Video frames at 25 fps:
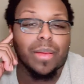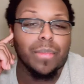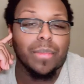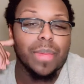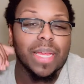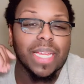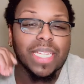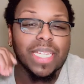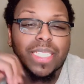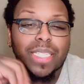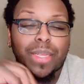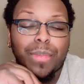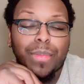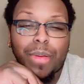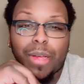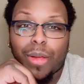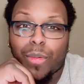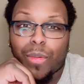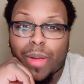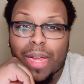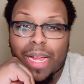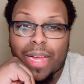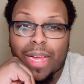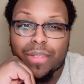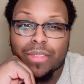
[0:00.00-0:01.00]
Basketball
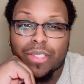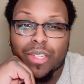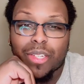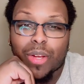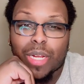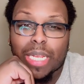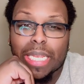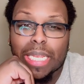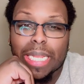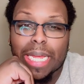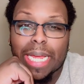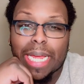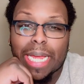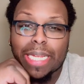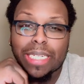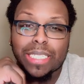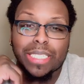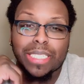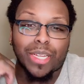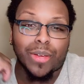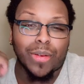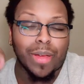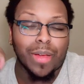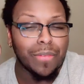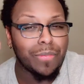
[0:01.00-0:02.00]
Wives
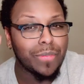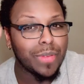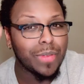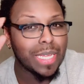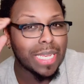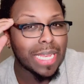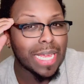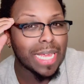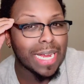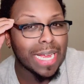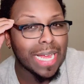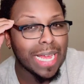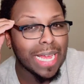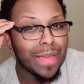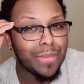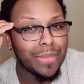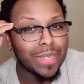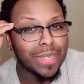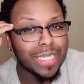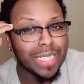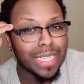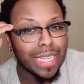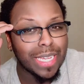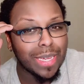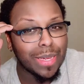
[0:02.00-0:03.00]
Orlando. I feel like I
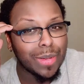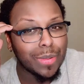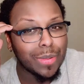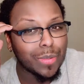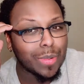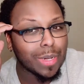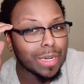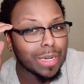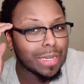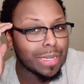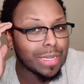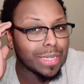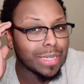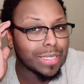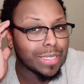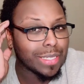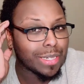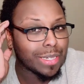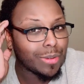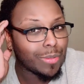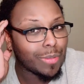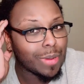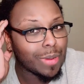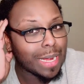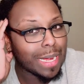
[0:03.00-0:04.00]
haven't did one of these in
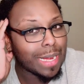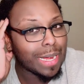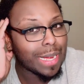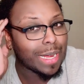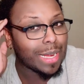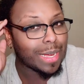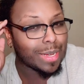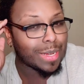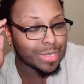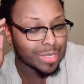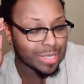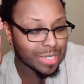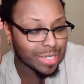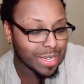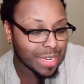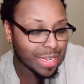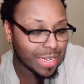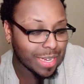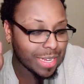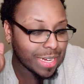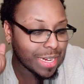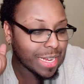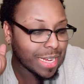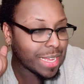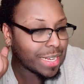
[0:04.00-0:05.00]
a while,
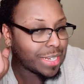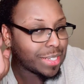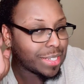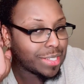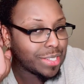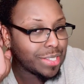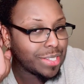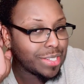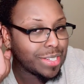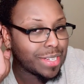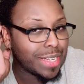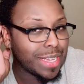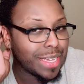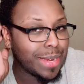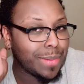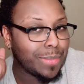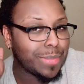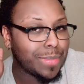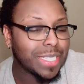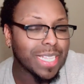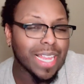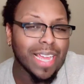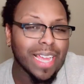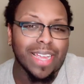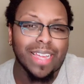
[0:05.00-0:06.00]
child. I got to look it up. I
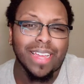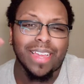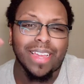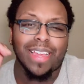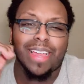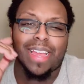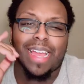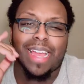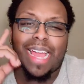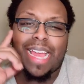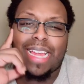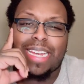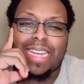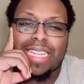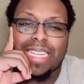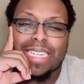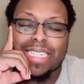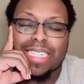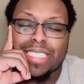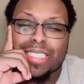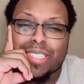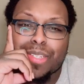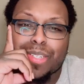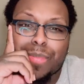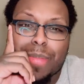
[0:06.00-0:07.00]
was like, I need
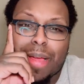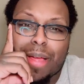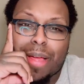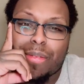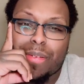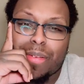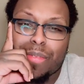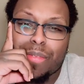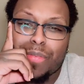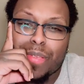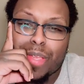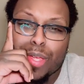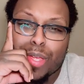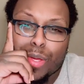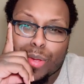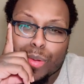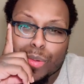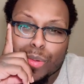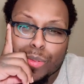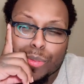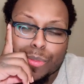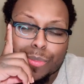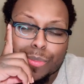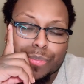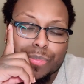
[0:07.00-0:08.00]
to do my
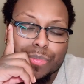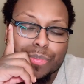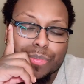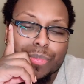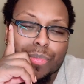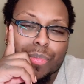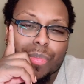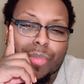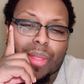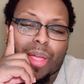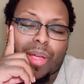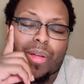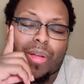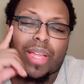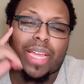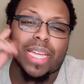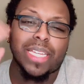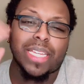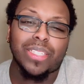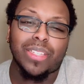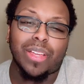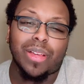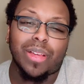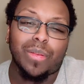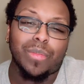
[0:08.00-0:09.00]
review.
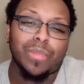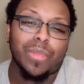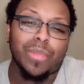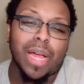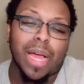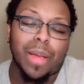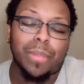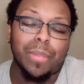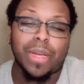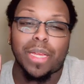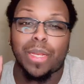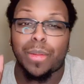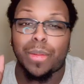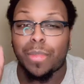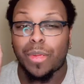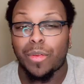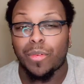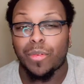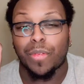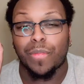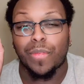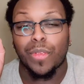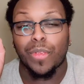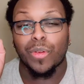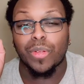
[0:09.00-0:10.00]
Okay, so I'm going to be
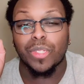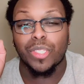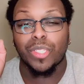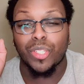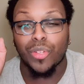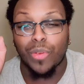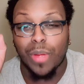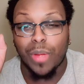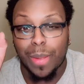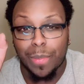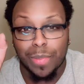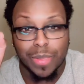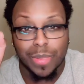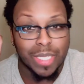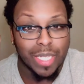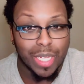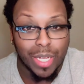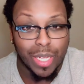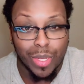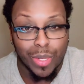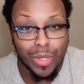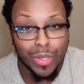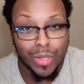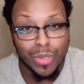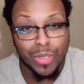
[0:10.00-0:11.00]
reviewing two
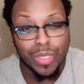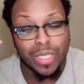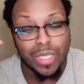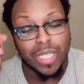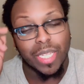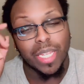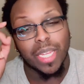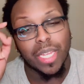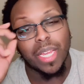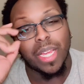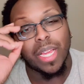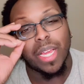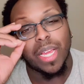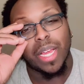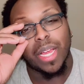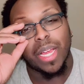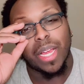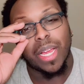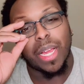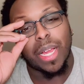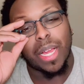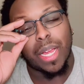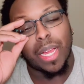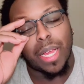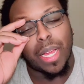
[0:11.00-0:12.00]
episodes.
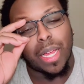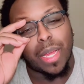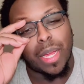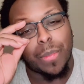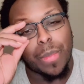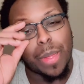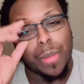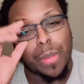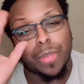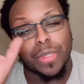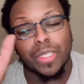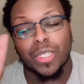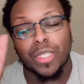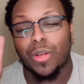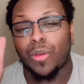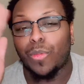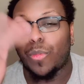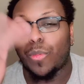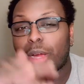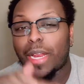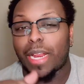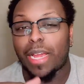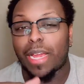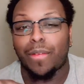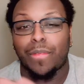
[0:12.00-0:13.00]
Episode
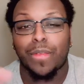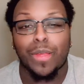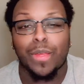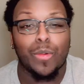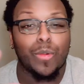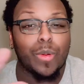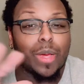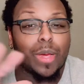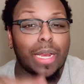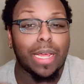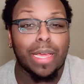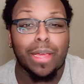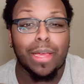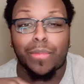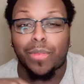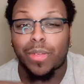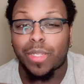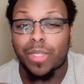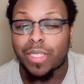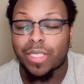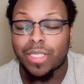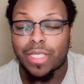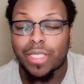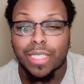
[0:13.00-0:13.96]
whatever and whatever.